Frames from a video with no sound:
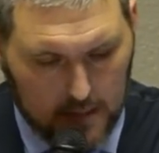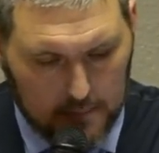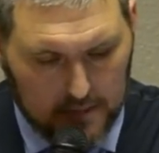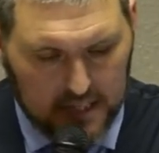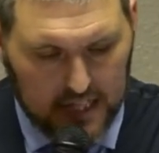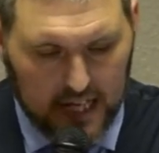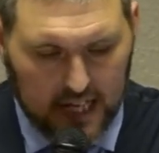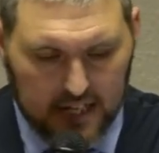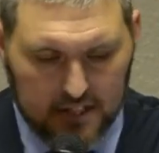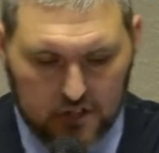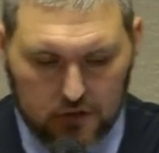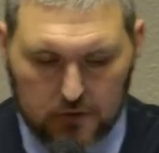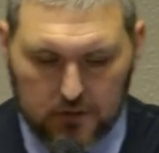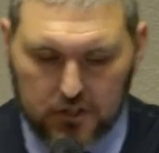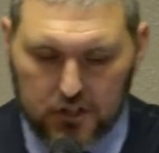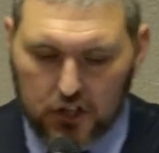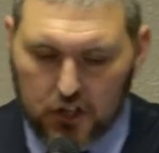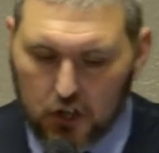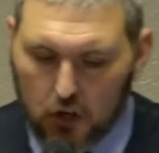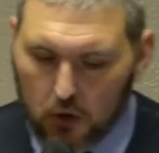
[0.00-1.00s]
But the answer
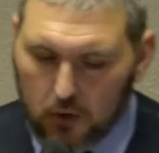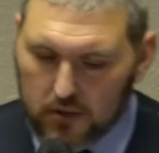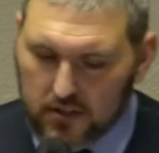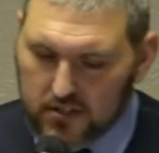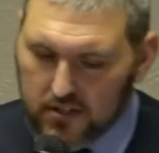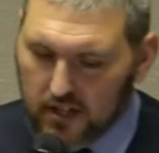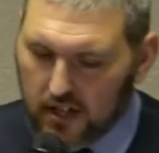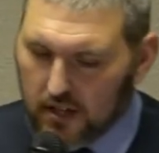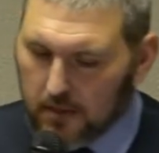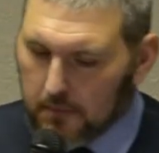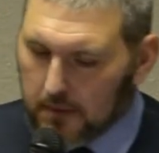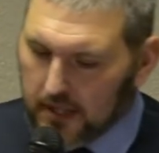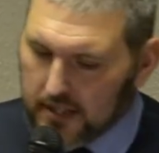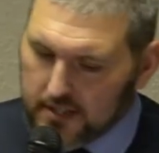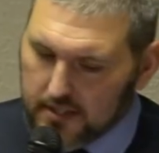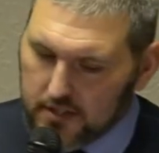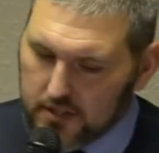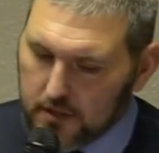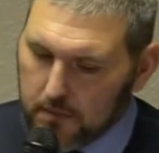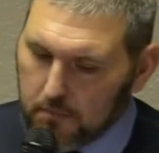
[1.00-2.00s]
is to go to
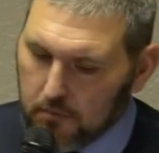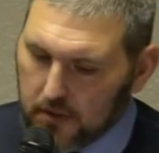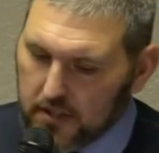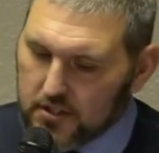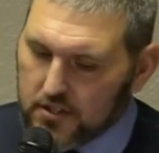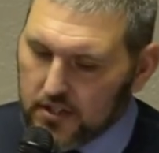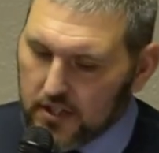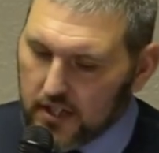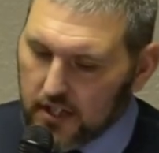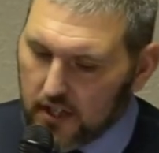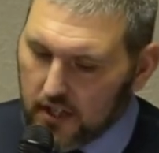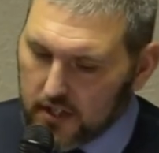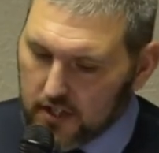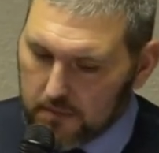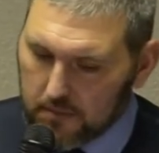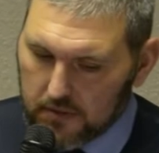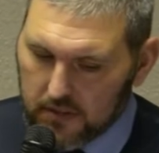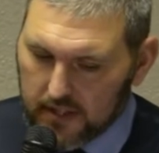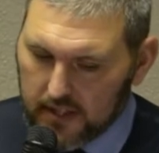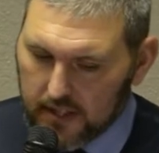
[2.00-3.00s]
Sodomites is to preach the
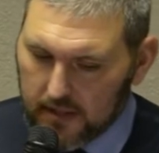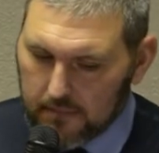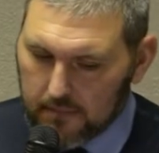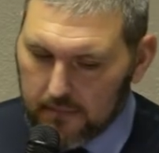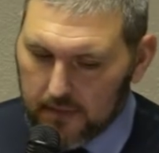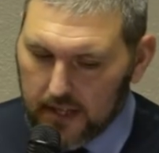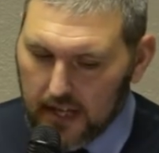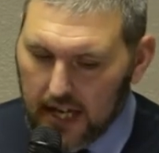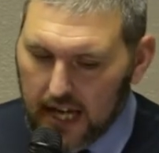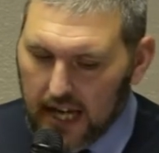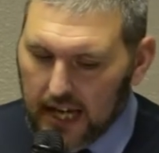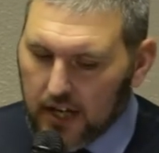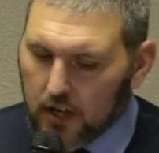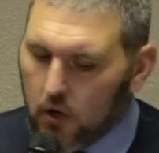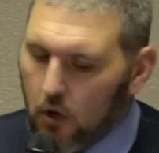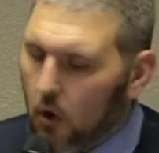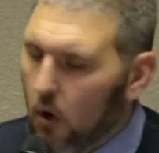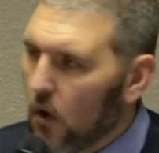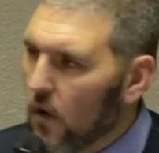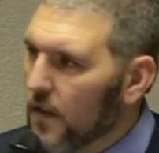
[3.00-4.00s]
gospel to them and
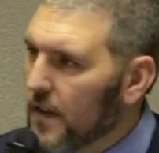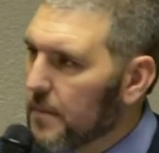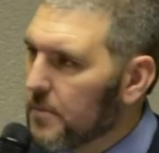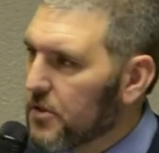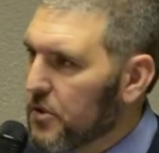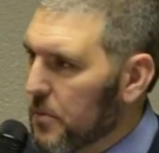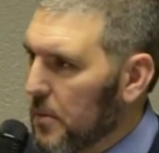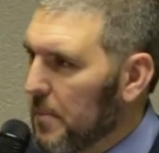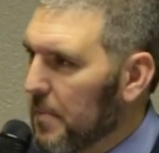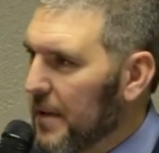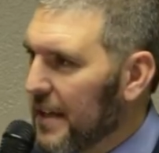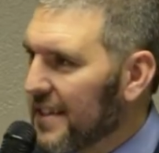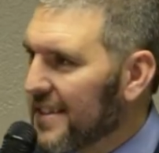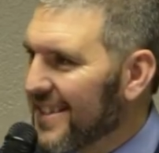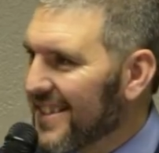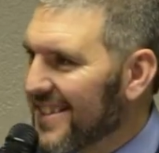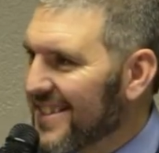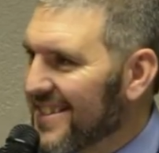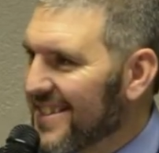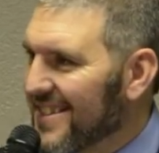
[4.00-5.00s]
call them to
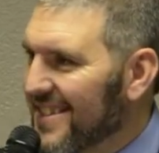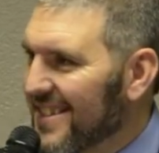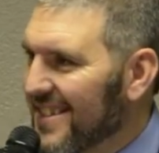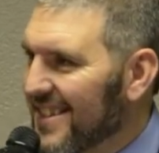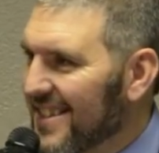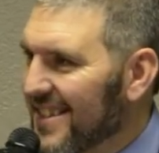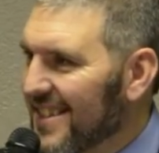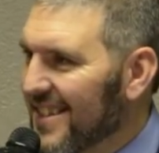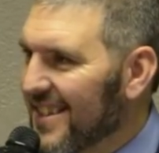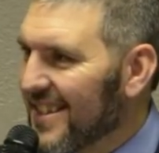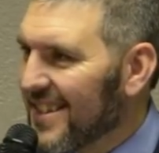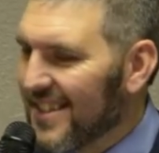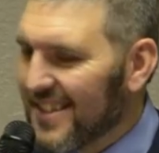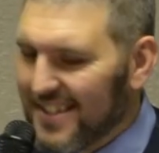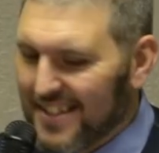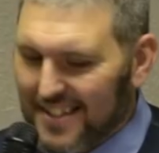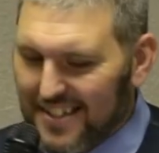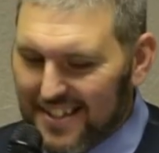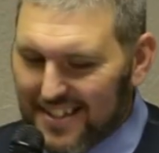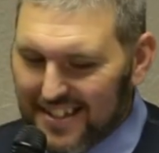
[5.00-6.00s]
repentance.
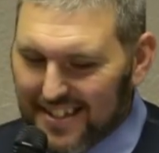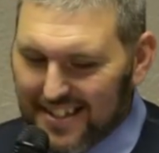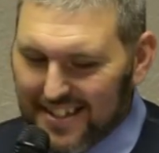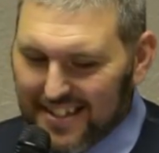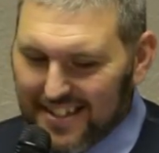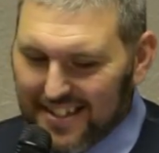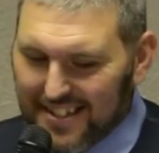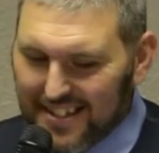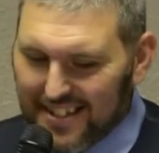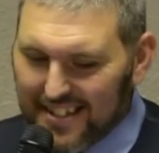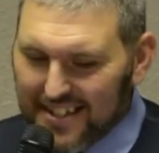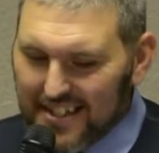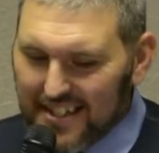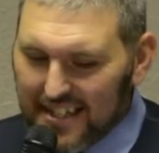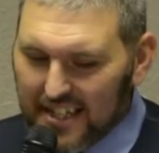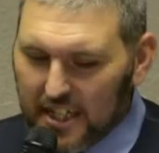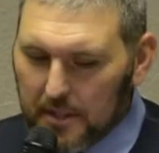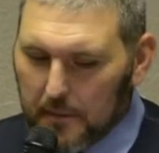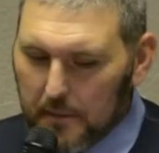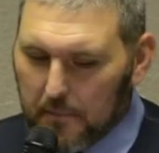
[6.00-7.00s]

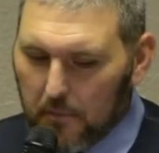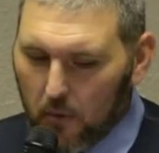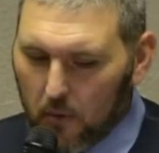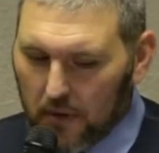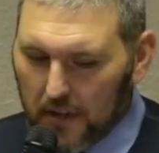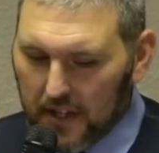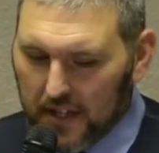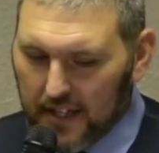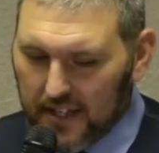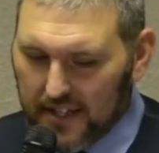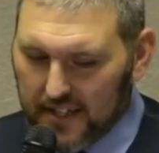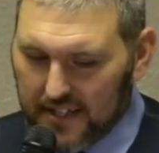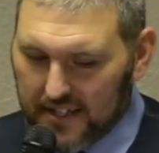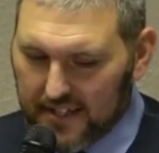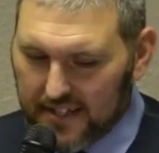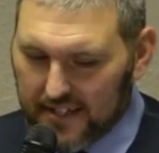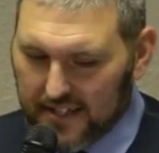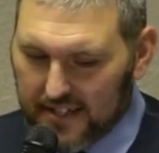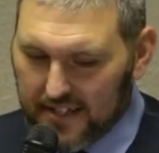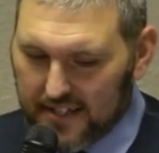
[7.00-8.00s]
They need to be born
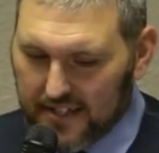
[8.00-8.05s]
again.